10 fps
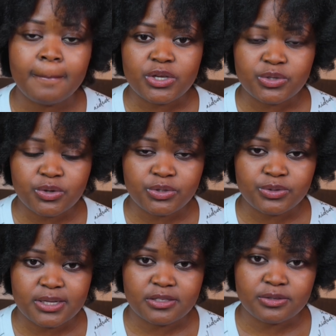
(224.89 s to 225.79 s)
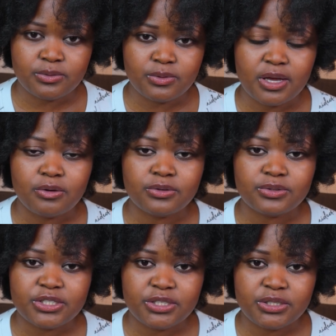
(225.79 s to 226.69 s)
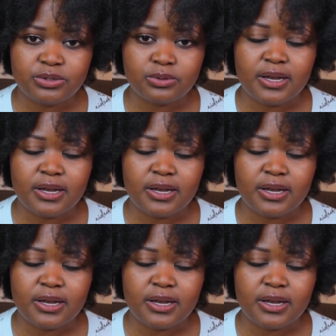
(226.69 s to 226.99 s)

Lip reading: Once you go to that school, they're going to teach you,